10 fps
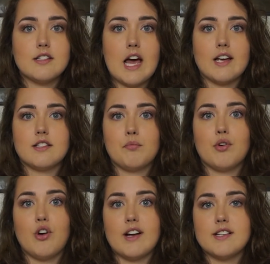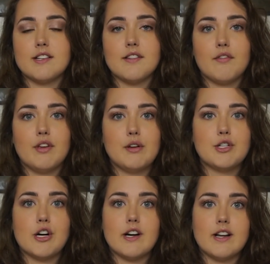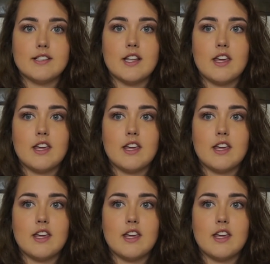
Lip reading: test progresses in the future and as they